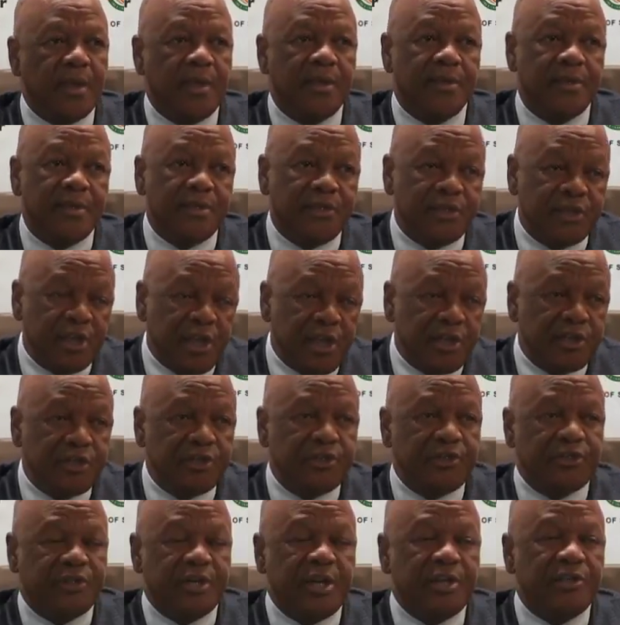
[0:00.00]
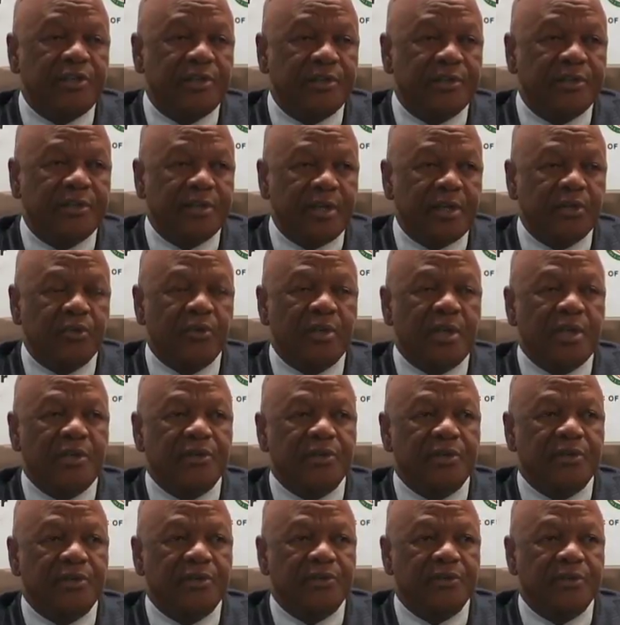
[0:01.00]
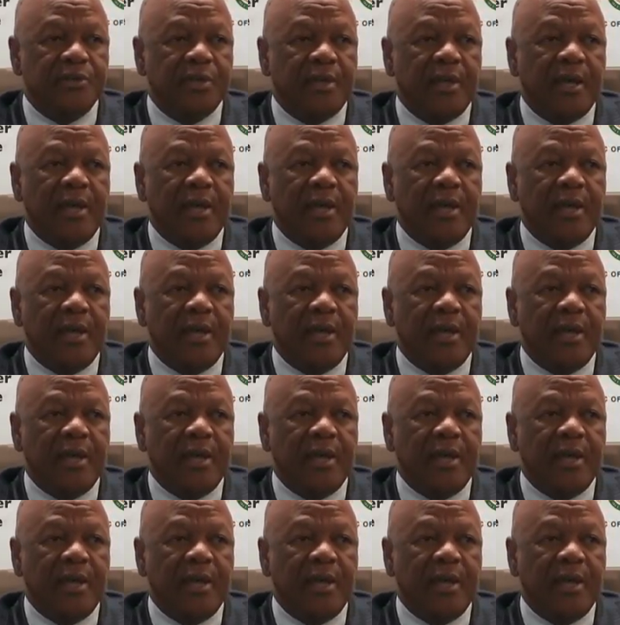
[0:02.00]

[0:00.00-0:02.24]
The Treasury regulations